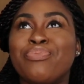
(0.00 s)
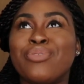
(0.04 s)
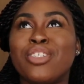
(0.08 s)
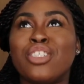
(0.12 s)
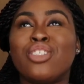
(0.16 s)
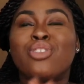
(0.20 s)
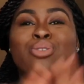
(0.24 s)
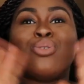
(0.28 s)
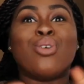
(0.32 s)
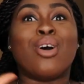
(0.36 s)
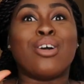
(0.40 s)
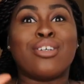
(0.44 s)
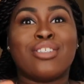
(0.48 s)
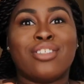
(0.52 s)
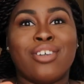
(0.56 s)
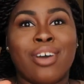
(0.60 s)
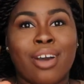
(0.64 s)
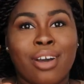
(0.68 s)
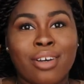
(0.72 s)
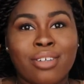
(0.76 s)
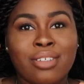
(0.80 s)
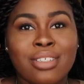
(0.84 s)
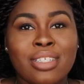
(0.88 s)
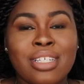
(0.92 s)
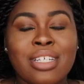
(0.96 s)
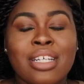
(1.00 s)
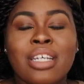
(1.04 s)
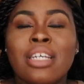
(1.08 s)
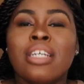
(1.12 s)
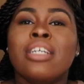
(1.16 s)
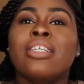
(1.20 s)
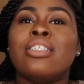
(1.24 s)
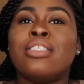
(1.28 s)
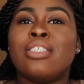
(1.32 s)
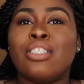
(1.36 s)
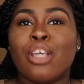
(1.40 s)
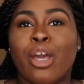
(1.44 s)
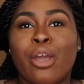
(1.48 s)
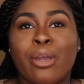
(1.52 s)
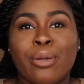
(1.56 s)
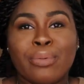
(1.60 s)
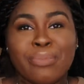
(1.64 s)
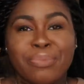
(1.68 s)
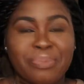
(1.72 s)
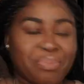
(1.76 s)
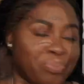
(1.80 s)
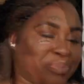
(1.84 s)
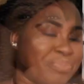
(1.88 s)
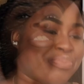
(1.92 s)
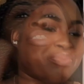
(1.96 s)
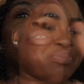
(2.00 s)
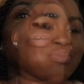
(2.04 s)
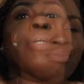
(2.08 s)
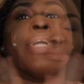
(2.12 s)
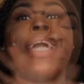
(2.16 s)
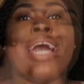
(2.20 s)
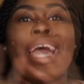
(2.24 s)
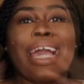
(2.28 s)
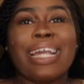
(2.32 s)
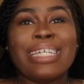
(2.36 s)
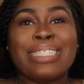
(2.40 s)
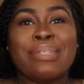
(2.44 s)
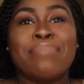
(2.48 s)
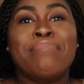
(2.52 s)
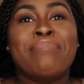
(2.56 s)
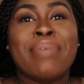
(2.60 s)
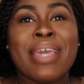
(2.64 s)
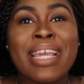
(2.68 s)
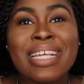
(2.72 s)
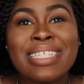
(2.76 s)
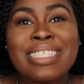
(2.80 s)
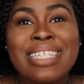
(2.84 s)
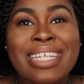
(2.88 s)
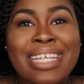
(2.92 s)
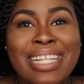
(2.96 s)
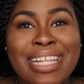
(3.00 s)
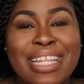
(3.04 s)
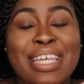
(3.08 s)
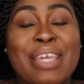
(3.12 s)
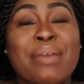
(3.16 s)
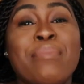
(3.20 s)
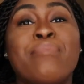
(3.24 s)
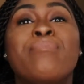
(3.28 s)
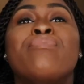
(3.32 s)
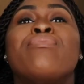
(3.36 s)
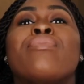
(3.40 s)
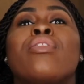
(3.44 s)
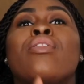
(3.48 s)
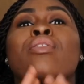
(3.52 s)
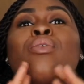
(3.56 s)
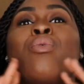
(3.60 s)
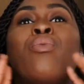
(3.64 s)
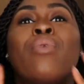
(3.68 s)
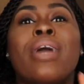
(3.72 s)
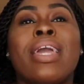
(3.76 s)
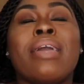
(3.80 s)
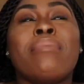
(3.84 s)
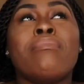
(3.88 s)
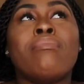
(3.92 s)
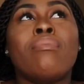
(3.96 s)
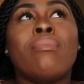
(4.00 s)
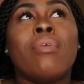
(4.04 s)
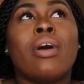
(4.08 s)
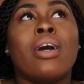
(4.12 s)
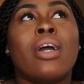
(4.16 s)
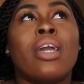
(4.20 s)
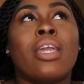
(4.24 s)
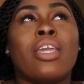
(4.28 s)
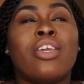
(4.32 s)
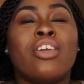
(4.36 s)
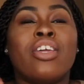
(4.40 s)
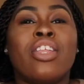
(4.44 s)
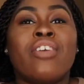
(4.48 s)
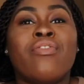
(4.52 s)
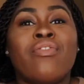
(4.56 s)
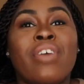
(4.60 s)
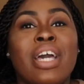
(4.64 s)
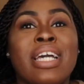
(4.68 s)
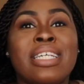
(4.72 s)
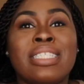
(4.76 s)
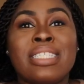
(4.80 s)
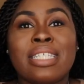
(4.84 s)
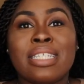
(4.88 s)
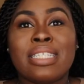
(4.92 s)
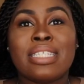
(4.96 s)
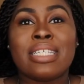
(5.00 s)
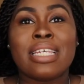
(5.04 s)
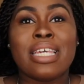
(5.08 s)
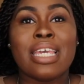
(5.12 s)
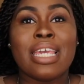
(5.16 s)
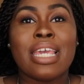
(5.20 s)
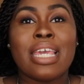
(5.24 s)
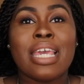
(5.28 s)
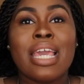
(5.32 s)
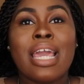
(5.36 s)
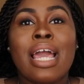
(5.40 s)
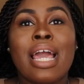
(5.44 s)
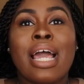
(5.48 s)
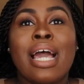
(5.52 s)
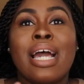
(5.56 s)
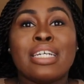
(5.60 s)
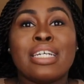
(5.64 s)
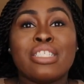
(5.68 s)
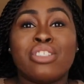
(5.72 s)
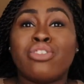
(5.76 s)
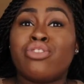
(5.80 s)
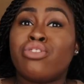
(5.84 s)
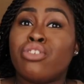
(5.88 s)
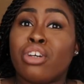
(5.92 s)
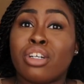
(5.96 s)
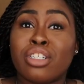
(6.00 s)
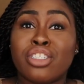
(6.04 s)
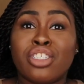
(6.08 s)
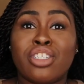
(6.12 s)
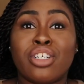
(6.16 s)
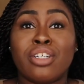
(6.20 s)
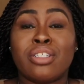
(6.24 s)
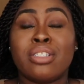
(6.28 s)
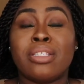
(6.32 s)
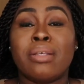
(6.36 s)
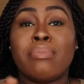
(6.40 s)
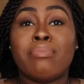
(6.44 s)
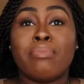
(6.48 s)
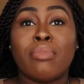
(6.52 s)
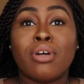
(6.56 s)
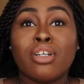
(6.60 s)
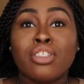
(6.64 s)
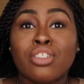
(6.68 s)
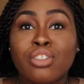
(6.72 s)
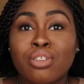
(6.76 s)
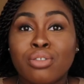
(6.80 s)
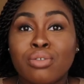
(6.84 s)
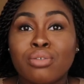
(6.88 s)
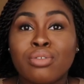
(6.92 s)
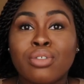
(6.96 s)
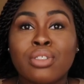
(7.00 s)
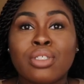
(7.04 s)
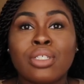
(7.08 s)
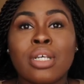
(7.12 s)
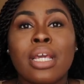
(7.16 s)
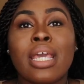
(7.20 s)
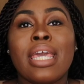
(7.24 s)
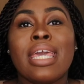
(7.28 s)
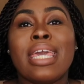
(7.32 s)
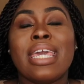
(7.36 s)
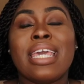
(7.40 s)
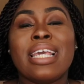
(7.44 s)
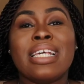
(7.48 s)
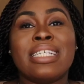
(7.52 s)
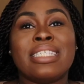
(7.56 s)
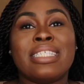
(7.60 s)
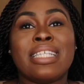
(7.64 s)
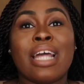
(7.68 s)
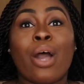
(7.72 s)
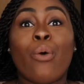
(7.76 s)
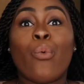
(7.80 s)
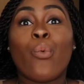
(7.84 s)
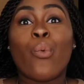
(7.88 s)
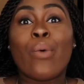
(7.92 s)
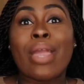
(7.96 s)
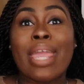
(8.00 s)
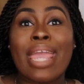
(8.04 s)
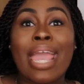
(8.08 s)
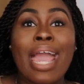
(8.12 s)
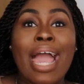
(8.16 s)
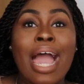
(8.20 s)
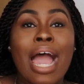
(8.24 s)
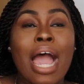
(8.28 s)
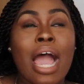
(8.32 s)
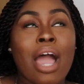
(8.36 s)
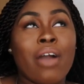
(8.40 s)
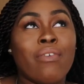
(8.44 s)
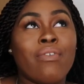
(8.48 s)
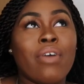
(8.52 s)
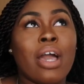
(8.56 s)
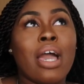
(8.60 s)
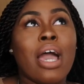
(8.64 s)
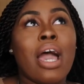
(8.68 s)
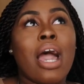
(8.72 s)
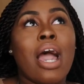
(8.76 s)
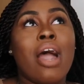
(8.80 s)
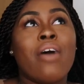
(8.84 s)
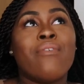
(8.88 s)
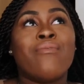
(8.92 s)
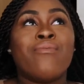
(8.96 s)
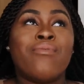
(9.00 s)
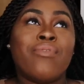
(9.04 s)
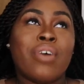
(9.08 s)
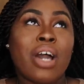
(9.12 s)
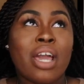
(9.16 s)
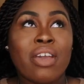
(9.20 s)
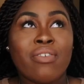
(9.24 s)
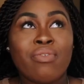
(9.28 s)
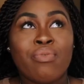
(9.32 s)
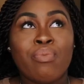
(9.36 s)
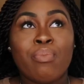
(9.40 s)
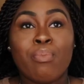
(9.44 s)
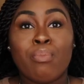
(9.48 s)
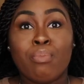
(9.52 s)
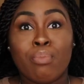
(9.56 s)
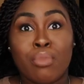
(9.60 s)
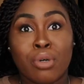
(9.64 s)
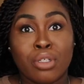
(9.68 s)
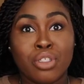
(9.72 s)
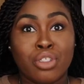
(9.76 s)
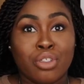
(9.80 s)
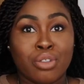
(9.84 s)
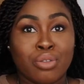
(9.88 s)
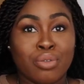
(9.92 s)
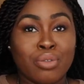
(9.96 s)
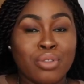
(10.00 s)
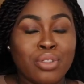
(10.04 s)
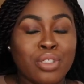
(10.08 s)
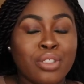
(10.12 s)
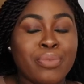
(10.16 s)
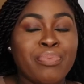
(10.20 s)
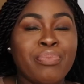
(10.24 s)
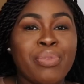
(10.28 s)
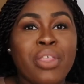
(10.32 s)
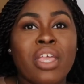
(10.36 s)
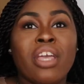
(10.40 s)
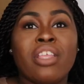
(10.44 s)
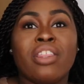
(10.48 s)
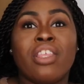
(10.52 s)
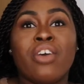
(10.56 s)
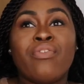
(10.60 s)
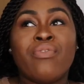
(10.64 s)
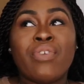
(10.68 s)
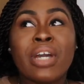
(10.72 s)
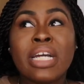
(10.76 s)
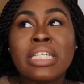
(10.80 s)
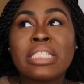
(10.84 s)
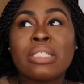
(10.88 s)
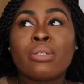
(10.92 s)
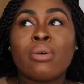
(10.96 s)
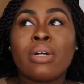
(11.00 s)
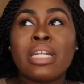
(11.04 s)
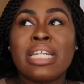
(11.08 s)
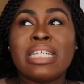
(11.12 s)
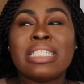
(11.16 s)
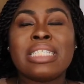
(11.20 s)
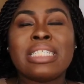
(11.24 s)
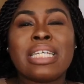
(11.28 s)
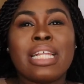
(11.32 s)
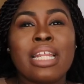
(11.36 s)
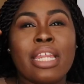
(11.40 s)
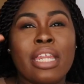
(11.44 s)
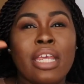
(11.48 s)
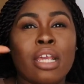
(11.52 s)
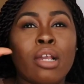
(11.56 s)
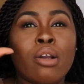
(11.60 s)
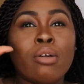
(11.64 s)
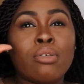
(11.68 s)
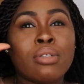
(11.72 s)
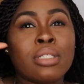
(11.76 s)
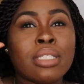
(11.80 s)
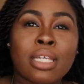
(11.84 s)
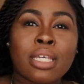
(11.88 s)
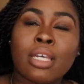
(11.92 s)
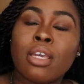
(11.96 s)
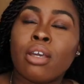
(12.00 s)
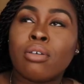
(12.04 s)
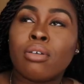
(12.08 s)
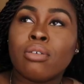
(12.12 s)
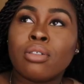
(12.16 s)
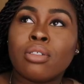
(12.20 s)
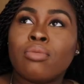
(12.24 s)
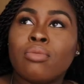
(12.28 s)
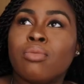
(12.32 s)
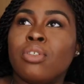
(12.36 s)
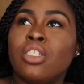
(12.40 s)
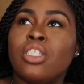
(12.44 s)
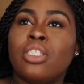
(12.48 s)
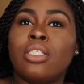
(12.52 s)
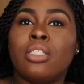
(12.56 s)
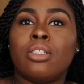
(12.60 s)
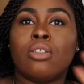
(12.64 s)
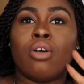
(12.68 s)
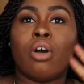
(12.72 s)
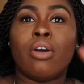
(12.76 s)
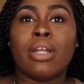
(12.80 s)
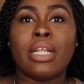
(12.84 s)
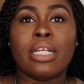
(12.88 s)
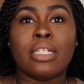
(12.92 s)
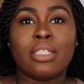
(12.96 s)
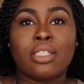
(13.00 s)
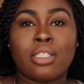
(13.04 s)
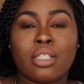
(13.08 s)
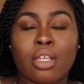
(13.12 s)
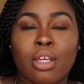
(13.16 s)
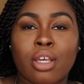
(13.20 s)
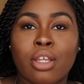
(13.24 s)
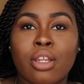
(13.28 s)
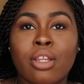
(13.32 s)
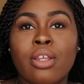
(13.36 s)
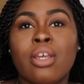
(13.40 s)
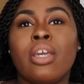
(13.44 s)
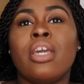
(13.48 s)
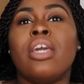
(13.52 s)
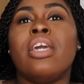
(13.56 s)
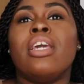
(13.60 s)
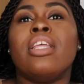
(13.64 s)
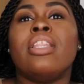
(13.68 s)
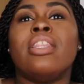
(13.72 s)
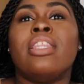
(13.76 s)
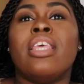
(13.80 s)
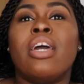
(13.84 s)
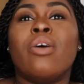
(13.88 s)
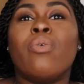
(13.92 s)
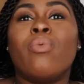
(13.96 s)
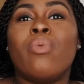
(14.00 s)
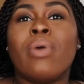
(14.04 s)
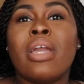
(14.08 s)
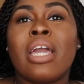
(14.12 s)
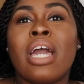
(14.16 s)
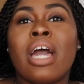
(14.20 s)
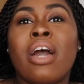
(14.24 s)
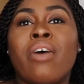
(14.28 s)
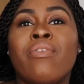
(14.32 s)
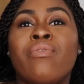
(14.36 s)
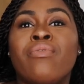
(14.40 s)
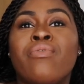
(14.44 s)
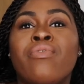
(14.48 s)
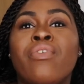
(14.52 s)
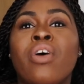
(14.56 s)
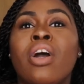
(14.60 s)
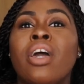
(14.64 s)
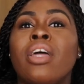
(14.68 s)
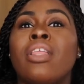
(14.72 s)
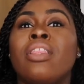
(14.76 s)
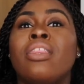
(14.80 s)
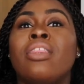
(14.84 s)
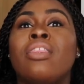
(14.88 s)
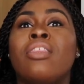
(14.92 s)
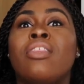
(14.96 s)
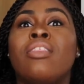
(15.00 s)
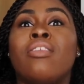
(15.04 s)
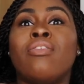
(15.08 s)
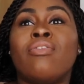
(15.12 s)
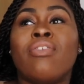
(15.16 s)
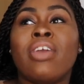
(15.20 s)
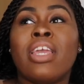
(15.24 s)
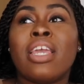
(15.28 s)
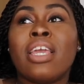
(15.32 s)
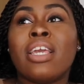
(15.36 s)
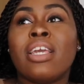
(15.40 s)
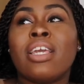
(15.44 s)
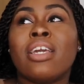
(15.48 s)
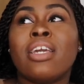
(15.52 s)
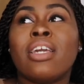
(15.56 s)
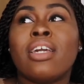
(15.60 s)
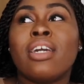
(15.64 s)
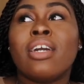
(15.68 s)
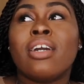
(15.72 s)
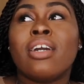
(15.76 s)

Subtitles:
structure. So guys, basically the way my university has structured the modules is that we have 5 modules. The first one is clinical skills, which is on its own. Then we have 3